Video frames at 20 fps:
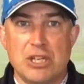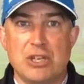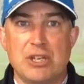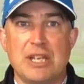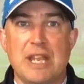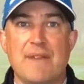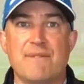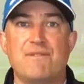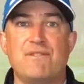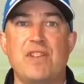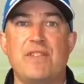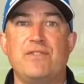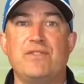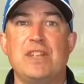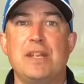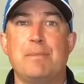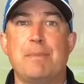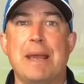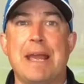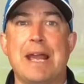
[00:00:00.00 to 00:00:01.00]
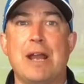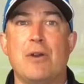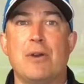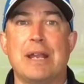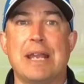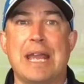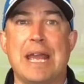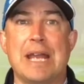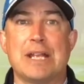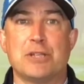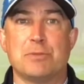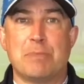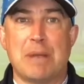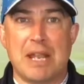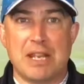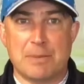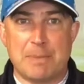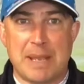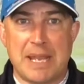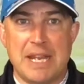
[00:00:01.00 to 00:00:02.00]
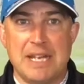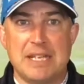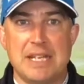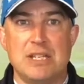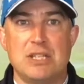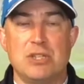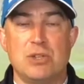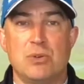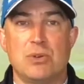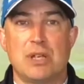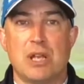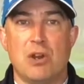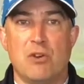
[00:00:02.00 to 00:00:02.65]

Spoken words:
you can get £50 cash back paid into your